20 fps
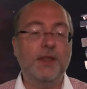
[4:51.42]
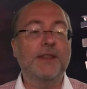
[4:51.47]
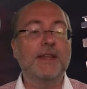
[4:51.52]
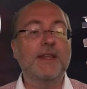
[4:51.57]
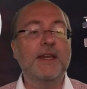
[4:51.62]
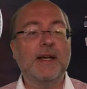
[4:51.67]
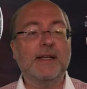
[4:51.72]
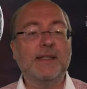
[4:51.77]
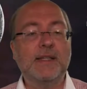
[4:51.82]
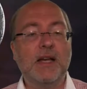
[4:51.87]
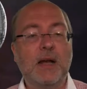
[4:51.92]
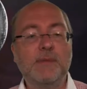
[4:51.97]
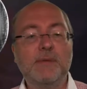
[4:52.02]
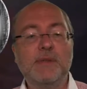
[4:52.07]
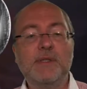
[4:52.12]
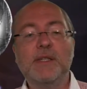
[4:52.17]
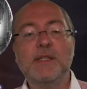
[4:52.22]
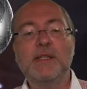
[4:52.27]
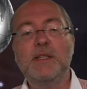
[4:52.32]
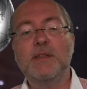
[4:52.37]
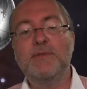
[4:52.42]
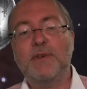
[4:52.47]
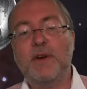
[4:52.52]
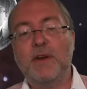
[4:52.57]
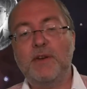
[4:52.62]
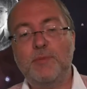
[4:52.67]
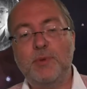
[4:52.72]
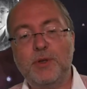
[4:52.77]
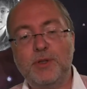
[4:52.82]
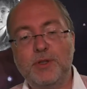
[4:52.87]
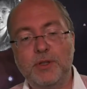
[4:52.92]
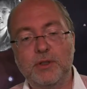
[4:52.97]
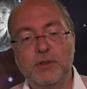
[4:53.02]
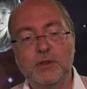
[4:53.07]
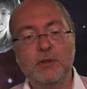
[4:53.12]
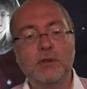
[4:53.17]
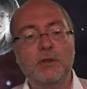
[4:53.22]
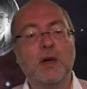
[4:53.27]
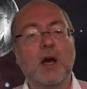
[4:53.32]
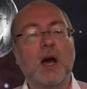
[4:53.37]
The exam,
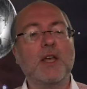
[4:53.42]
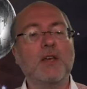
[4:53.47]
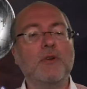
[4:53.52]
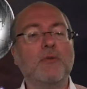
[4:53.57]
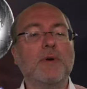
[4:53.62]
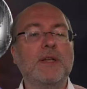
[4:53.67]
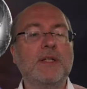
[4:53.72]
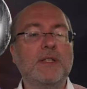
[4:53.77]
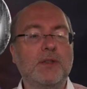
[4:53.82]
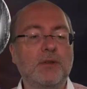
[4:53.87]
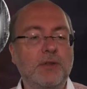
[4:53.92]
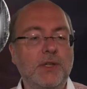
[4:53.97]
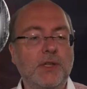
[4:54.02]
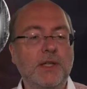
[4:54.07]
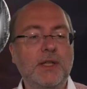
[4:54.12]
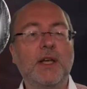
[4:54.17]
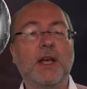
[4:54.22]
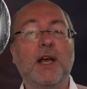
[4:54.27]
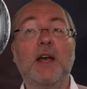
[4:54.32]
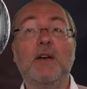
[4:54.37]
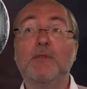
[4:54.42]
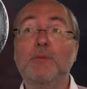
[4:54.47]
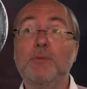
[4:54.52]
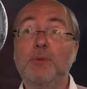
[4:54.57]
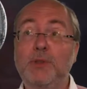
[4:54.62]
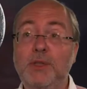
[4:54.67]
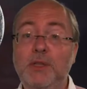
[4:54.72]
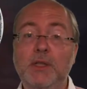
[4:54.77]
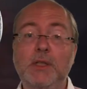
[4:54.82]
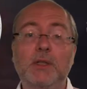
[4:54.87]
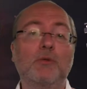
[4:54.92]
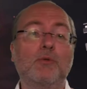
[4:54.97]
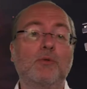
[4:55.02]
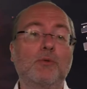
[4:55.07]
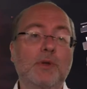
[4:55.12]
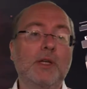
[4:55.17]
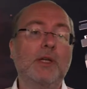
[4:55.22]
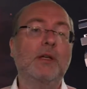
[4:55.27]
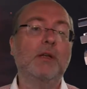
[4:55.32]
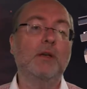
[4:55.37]
65%, iOS only. Everybody
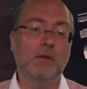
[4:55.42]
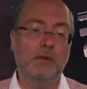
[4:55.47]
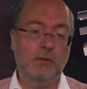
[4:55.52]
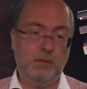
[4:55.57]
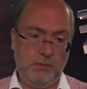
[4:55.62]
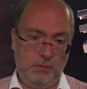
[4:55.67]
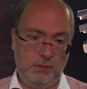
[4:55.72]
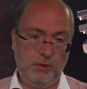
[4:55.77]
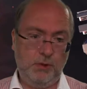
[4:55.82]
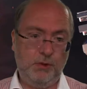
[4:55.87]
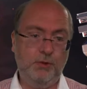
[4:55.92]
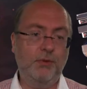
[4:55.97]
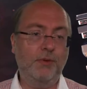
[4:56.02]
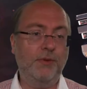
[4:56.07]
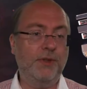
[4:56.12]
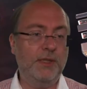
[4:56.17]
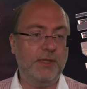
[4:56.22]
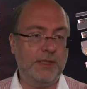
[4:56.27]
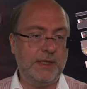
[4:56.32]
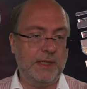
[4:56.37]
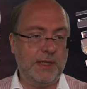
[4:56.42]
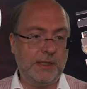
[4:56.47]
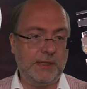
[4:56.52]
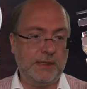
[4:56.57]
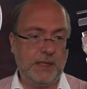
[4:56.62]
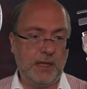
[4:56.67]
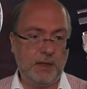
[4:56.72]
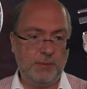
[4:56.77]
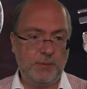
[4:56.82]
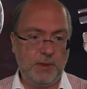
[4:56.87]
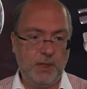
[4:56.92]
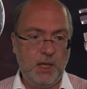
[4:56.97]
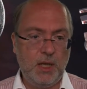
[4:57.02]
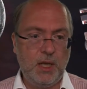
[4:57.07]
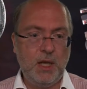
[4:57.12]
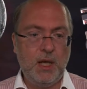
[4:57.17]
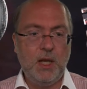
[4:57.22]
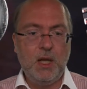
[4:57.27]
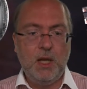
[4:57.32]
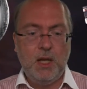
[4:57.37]
will do this exam.
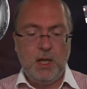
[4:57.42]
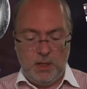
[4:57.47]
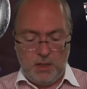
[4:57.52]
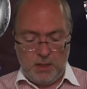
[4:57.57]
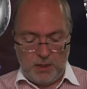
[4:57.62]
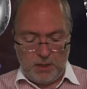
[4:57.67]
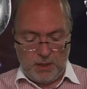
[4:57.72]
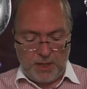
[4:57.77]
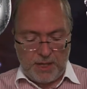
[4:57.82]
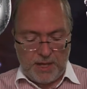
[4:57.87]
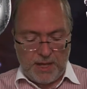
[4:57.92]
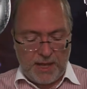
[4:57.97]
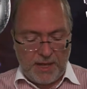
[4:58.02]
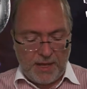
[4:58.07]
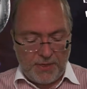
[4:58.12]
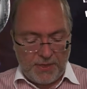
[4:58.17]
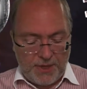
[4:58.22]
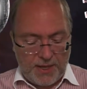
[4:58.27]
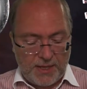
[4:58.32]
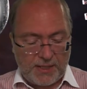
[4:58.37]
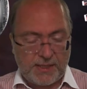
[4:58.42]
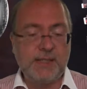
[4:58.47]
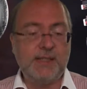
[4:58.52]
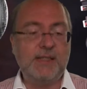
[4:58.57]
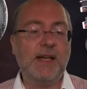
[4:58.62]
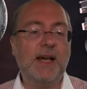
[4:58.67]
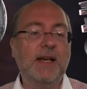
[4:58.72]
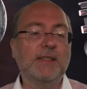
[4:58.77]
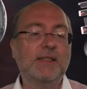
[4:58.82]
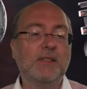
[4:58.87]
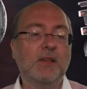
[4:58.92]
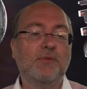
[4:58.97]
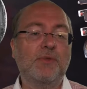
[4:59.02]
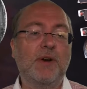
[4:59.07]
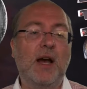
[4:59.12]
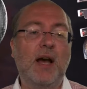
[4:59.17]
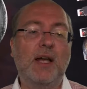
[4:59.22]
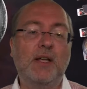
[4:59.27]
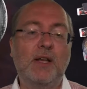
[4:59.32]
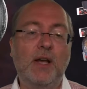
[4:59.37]
The exercise of
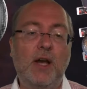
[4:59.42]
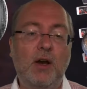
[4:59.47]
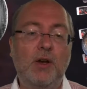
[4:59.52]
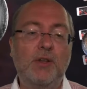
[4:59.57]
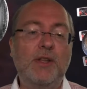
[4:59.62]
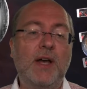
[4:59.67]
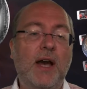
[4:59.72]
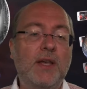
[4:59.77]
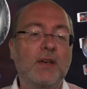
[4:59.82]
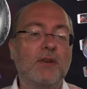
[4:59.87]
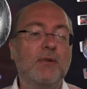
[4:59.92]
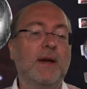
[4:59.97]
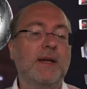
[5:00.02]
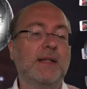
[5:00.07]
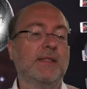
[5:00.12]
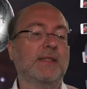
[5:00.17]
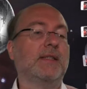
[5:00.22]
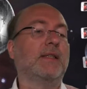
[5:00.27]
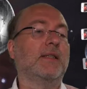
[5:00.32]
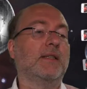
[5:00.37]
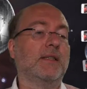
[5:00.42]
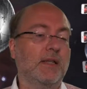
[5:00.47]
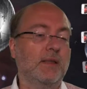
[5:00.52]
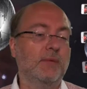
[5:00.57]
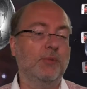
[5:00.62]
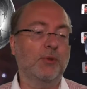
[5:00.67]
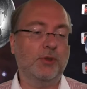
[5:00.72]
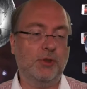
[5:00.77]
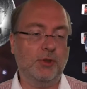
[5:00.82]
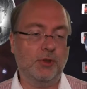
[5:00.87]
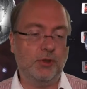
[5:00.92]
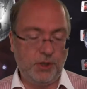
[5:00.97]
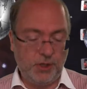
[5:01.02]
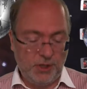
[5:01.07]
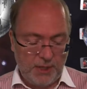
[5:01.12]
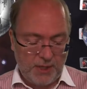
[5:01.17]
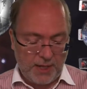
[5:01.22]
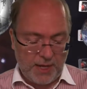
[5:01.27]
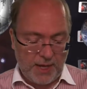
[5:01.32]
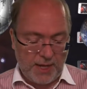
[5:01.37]
on iOS, 10%
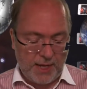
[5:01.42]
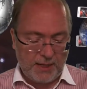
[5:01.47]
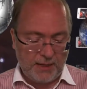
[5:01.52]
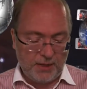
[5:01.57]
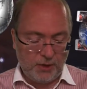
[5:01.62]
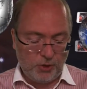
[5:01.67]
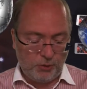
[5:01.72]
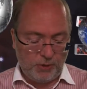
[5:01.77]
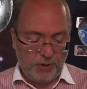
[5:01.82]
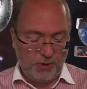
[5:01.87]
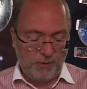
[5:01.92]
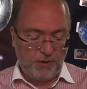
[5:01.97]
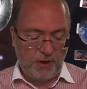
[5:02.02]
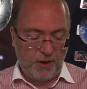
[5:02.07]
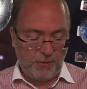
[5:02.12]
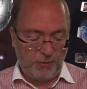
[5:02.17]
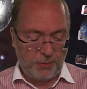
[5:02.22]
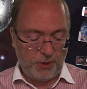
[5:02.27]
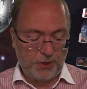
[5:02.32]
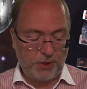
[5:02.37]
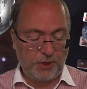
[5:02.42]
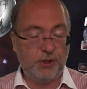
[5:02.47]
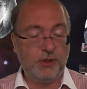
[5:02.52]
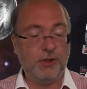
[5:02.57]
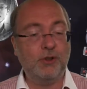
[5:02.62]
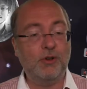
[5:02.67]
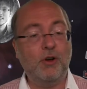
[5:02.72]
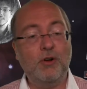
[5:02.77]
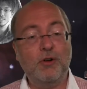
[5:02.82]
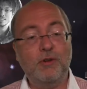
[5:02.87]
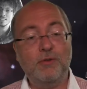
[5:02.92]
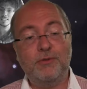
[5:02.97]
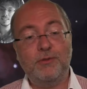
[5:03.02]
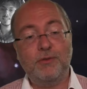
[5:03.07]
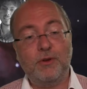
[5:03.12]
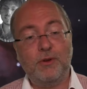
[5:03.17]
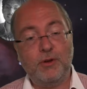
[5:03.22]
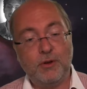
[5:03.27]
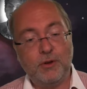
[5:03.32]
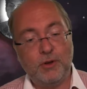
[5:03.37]
only, and 25%
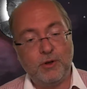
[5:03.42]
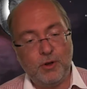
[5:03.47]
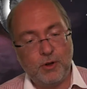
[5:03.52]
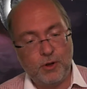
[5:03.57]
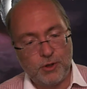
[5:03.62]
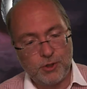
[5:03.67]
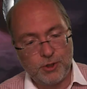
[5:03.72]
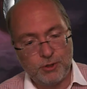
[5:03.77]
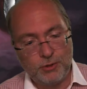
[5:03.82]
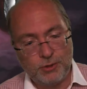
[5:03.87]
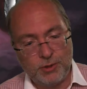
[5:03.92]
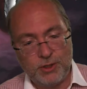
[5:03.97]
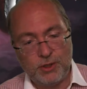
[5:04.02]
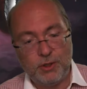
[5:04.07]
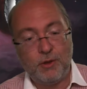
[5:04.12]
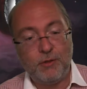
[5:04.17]
of Android,